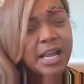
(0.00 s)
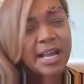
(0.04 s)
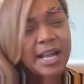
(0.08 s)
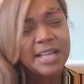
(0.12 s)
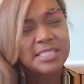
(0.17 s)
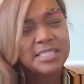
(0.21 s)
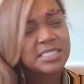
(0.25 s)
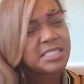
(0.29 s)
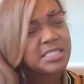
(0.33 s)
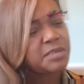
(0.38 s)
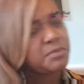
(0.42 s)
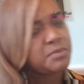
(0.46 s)
I
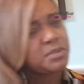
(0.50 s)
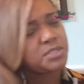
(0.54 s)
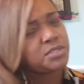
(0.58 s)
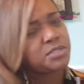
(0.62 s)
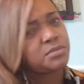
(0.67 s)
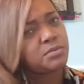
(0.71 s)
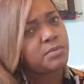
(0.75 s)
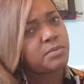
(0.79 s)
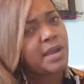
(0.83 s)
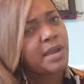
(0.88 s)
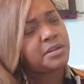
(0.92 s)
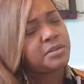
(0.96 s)
said, What
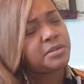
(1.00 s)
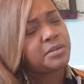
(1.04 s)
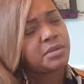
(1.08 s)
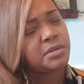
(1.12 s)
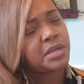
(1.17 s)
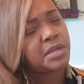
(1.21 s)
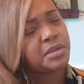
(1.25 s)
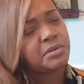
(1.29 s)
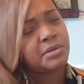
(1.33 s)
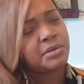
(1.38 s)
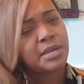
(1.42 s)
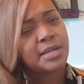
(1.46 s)
you why do you
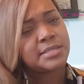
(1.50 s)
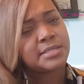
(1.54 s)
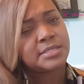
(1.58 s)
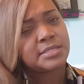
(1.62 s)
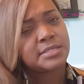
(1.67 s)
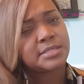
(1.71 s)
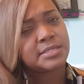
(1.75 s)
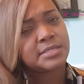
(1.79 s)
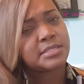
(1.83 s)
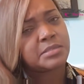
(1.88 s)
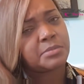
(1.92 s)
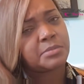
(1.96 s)
care? You can't
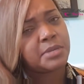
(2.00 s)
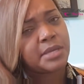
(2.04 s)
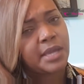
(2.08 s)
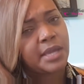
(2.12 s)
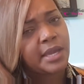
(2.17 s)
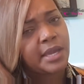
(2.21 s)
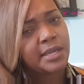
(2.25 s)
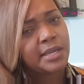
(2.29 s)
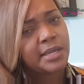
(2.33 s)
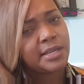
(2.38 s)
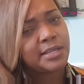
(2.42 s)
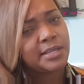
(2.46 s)
censor me,
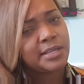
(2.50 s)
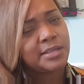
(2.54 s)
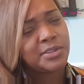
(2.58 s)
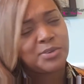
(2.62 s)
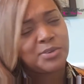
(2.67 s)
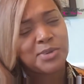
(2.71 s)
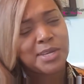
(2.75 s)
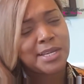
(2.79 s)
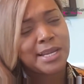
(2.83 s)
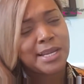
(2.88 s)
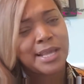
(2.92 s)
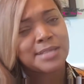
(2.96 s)
Aiden. You
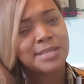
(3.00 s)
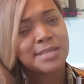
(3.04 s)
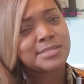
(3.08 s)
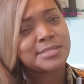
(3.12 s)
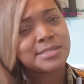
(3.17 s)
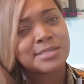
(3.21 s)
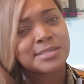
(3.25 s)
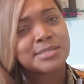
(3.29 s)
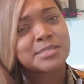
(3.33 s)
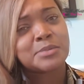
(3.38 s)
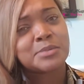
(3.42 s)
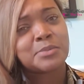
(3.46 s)
cannot
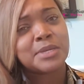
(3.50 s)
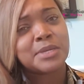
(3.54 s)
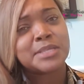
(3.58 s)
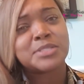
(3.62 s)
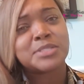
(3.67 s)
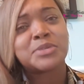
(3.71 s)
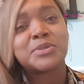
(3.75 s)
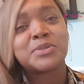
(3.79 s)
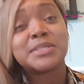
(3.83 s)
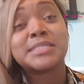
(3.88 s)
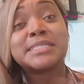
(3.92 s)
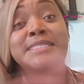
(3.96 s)
censor me.
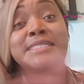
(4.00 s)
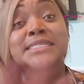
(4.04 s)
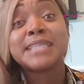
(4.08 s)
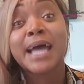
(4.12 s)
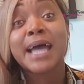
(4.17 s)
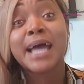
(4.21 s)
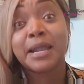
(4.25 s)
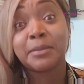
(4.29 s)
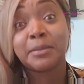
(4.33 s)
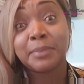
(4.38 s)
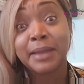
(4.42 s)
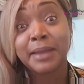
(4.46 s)
So this is
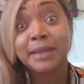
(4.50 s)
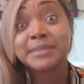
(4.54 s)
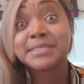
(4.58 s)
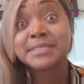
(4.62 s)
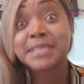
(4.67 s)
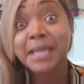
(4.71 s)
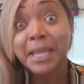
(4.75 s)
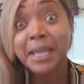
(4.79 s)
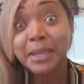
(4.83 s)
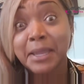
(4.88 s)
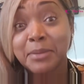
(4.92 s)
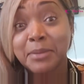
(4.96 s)
not about
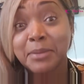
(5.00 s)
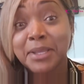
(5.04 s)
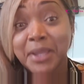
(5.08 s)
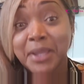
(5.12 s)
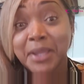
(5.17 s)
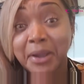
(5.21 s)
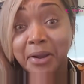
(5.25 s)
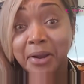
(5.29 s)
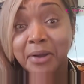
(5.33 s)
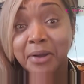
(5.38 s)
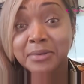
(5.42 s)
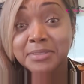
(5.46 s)
Damon,
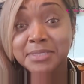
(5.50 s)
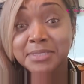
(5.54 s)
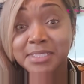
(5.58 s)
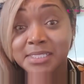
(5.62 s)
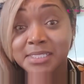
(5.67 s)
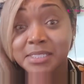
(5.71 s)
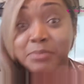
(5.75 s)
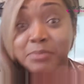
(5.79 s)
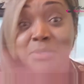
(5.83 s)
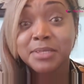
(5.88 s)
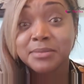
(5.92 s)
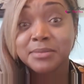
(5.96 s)
y'all. Just
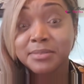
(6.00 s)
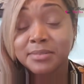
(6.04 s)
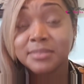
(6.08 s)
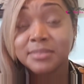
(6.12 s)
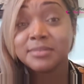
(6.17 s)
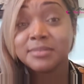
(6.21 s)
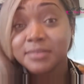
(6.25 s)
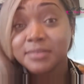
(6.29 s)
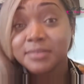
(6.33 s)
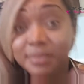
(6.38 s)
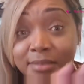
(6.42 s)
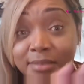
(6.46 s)
let me
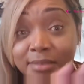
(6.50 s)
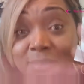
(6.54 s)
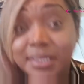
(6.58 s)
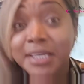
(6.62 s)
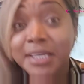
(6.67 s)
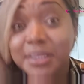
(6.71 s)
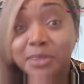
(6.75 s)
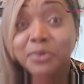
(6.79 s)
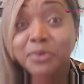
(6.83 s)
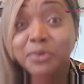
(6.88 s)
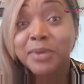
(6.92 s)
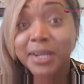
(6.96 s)

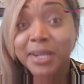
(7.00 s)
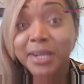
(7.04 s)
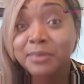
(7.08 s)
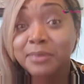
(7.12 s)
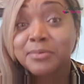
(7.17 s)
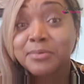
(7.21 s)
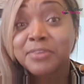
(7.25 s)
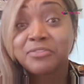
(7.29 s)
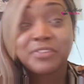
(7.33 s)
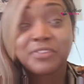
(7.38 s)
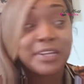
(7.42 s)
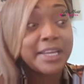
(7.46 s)
let the record
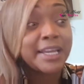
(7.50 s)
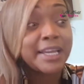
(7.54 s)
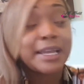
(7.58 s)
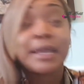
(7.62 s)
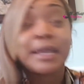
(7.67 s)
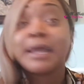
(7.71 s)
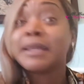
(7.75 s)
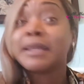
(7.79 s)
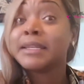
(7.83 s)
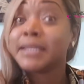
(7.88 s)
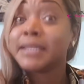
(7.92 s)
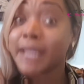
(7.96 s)
reflect.
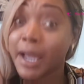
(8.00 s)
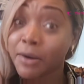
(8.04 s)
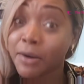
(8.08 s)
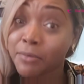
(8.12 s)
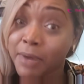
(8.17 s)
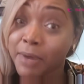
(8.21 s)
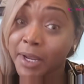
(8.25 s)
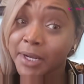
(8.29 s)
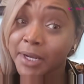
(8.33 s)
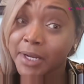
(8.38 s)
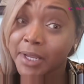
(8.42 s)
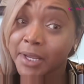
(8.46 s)
Not
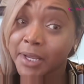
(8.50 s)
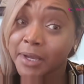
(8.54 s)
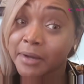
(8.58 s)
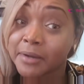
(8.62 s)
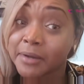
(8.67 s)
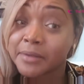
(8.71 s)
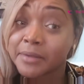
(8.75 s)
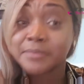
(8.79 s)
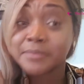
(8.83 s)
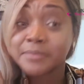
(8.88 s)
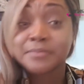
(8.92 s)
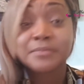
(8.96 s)
right now.